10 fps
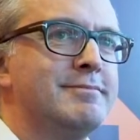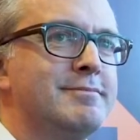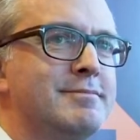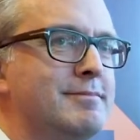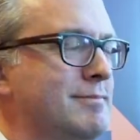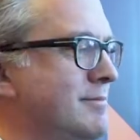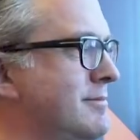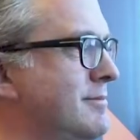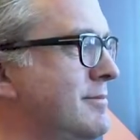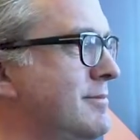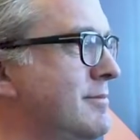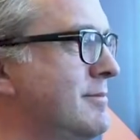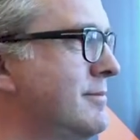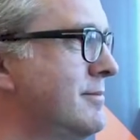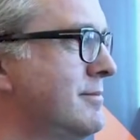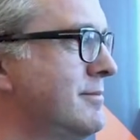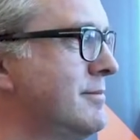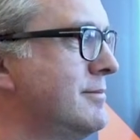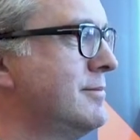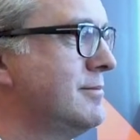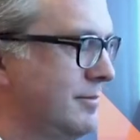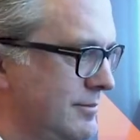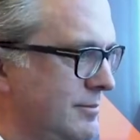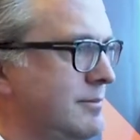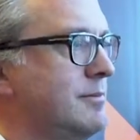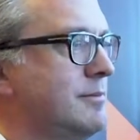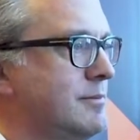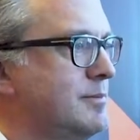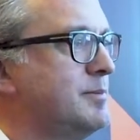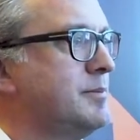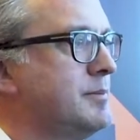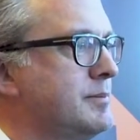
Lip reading: The person shown says nothing.